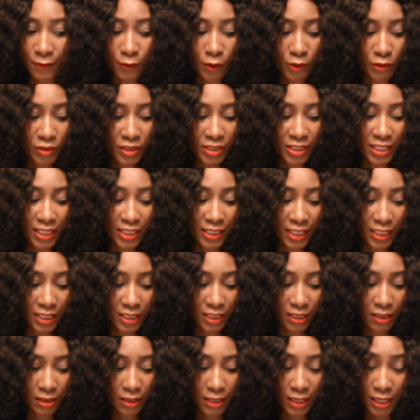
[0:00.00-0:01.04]
For instance, there's
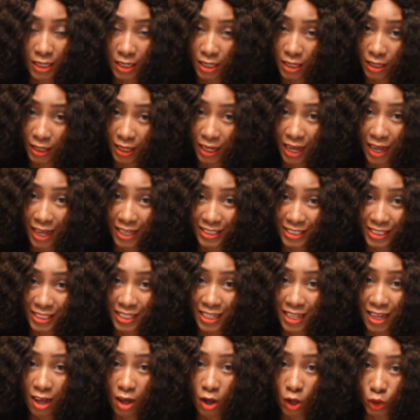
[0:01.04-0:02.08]
a car dealer,